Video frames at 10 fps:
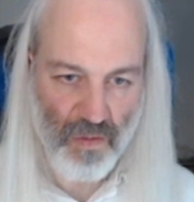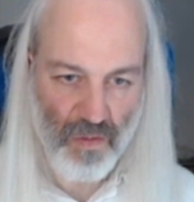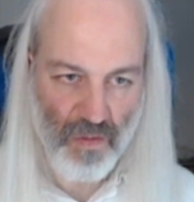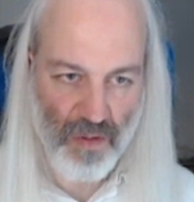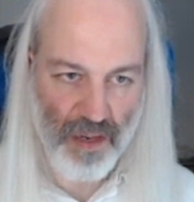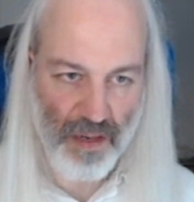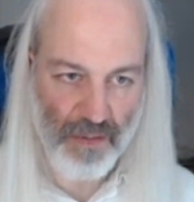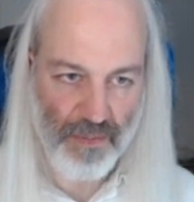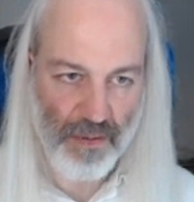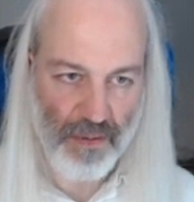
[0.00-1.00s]
there,
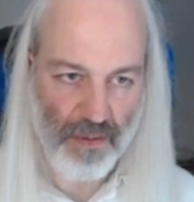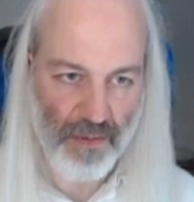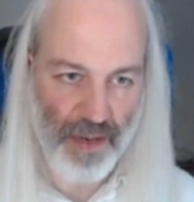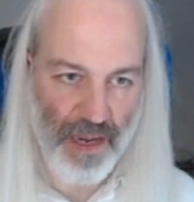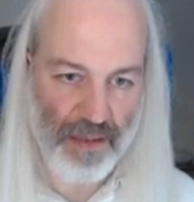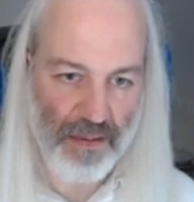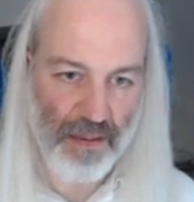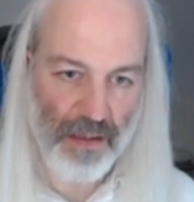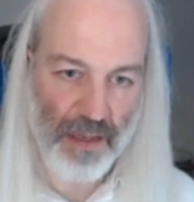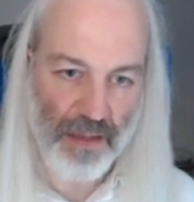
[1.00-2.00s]
create
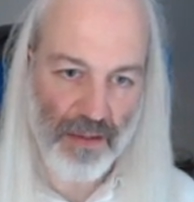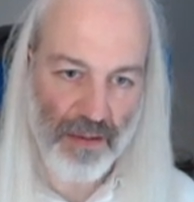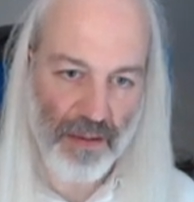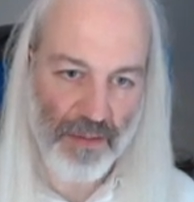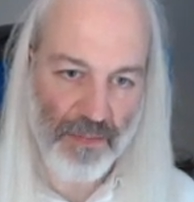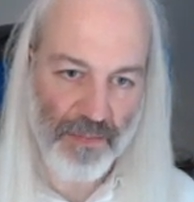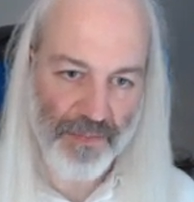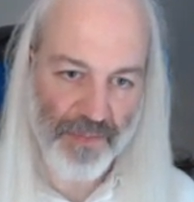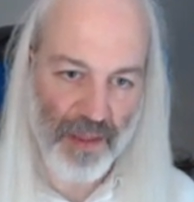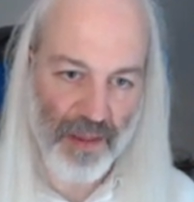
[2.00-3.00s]

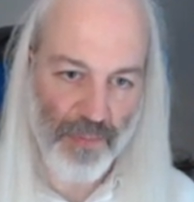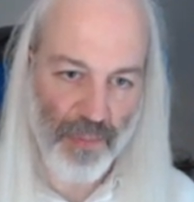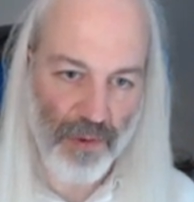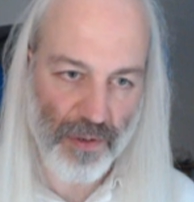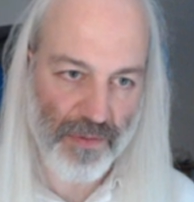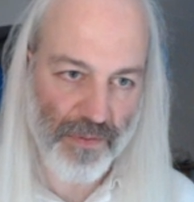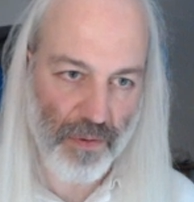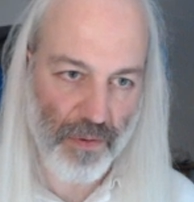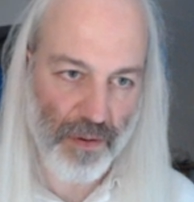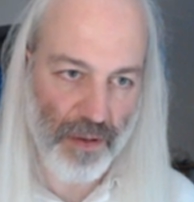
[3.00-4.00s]
the ports
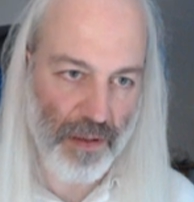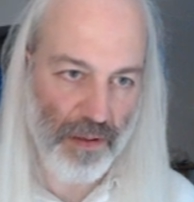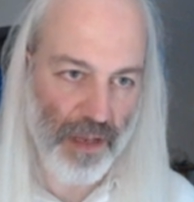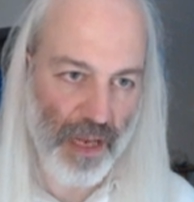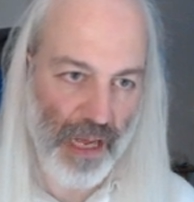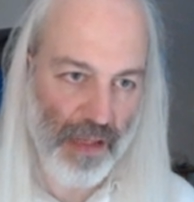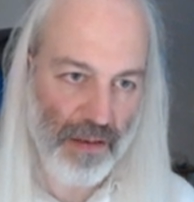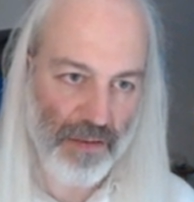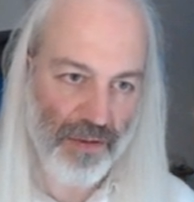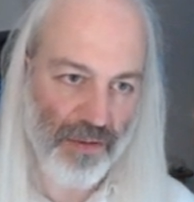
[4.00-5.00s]
for the
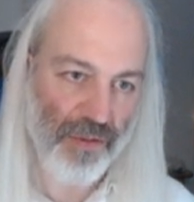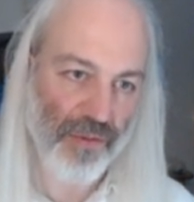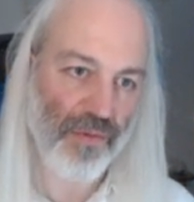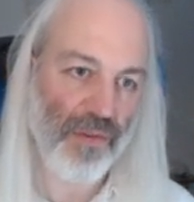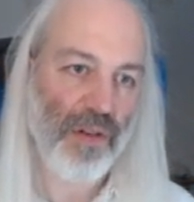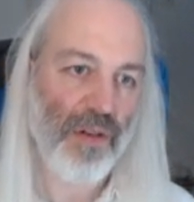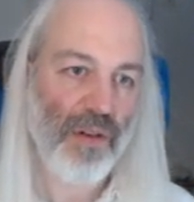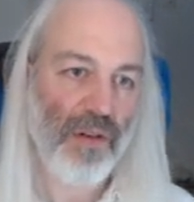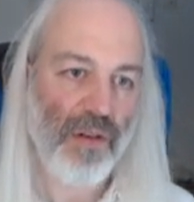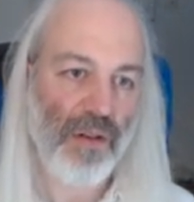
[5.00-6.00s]
other two,
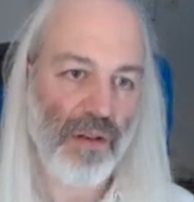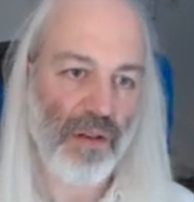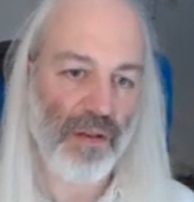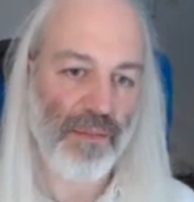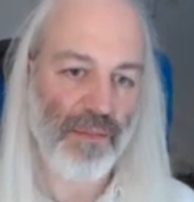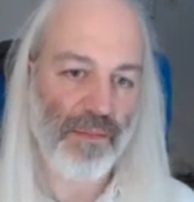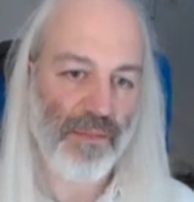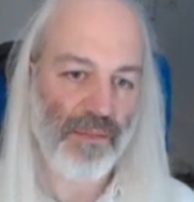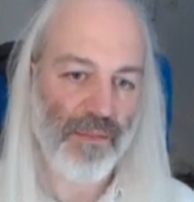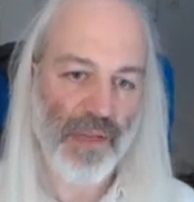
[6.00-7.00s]

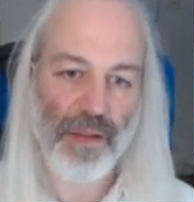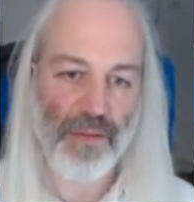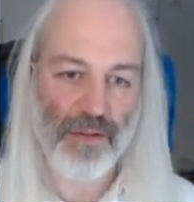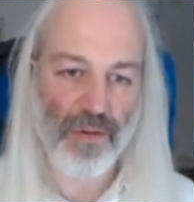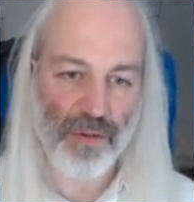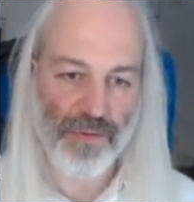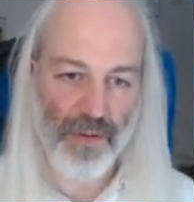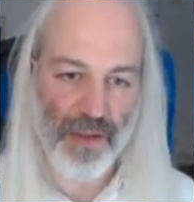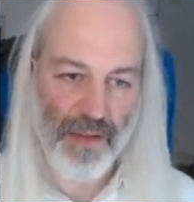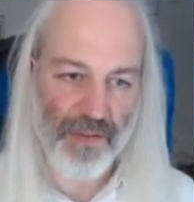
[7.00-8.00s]
the doors for
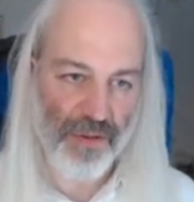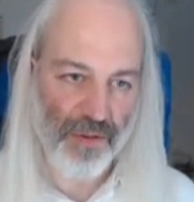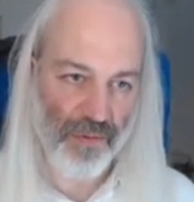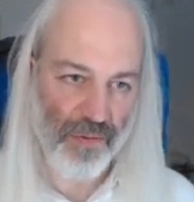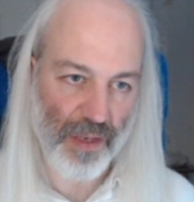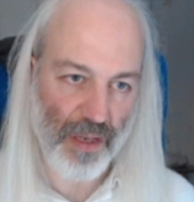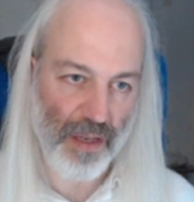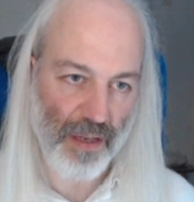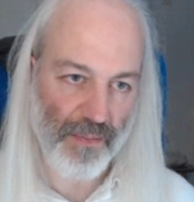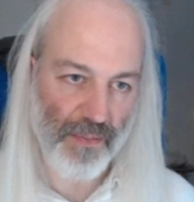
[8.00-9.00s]
the other two
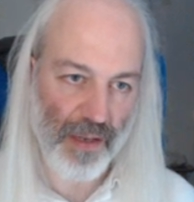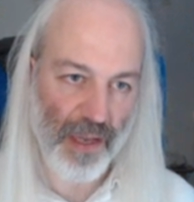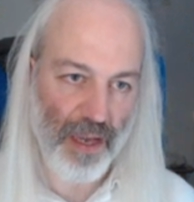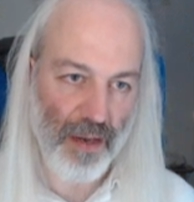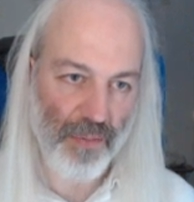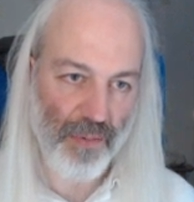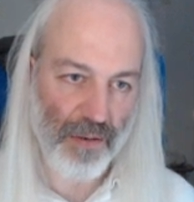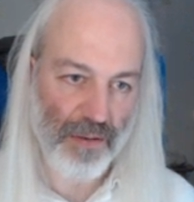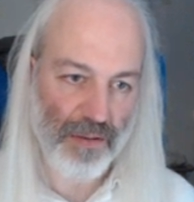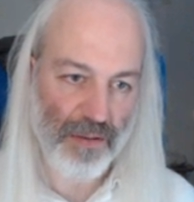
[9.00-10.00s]
gear
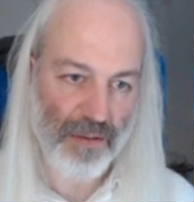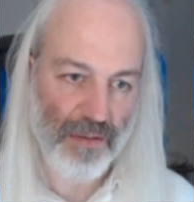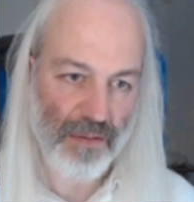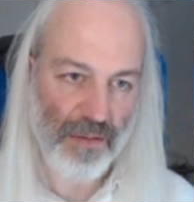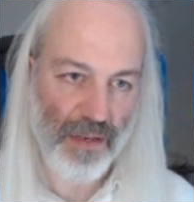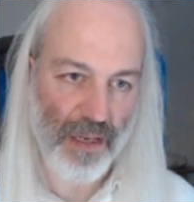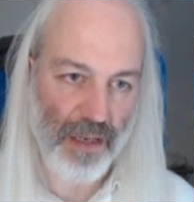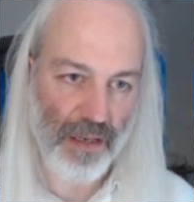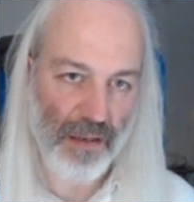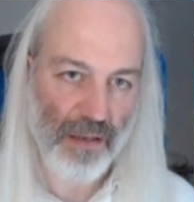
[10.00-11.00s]
ports.
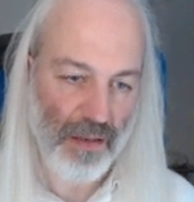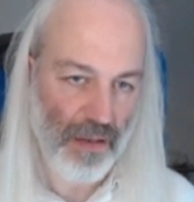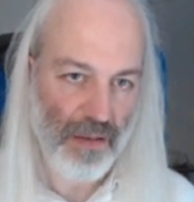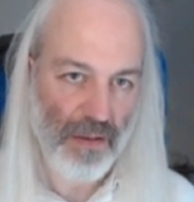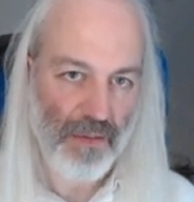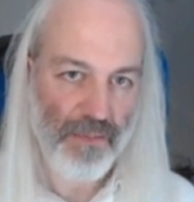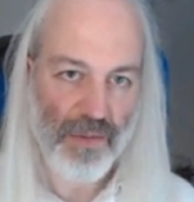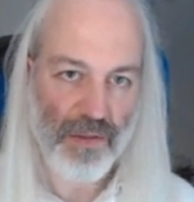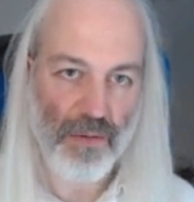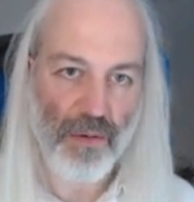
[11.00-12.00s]
Okay,
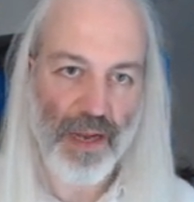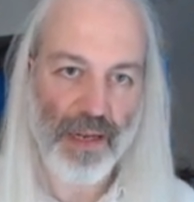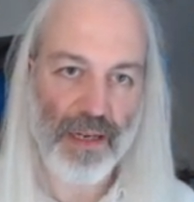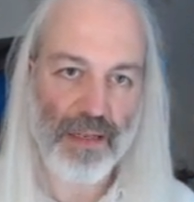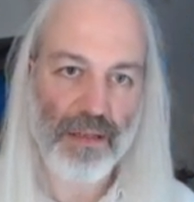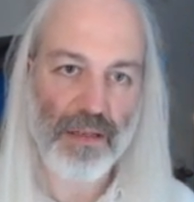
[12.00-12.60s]
so I can